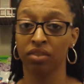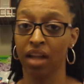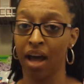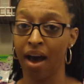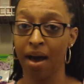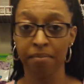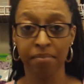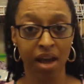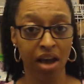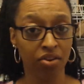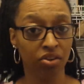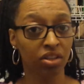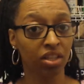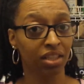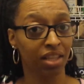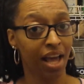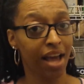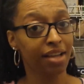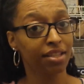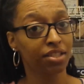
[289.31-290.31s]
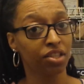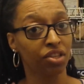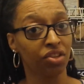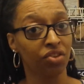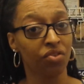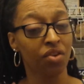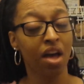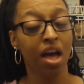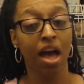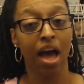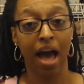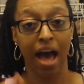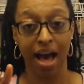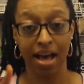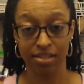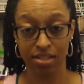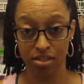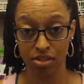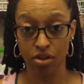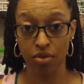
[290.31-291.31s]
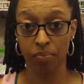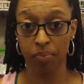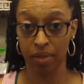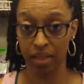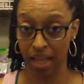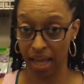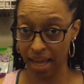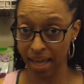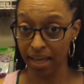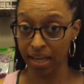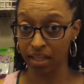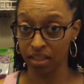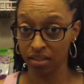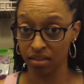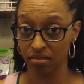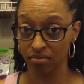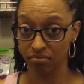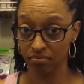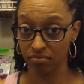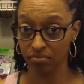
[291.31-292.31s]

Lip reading: Now, I'm not going to lie to you. I still planned.